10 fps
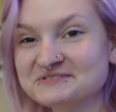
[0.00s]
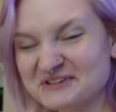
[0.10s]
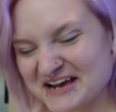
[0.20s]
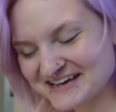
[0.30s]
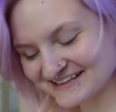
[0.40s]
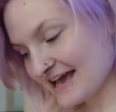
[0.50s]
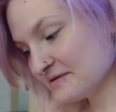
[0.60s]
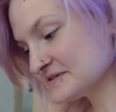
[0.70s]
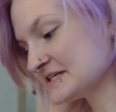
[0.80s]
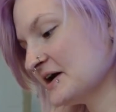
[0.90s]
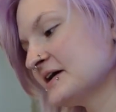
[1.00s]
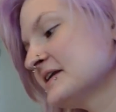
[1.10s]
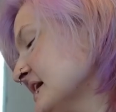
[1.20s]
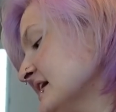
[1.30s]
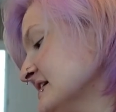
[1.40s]
with Amazon
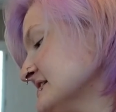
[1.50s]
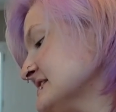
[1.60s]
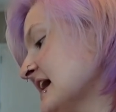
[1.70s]
because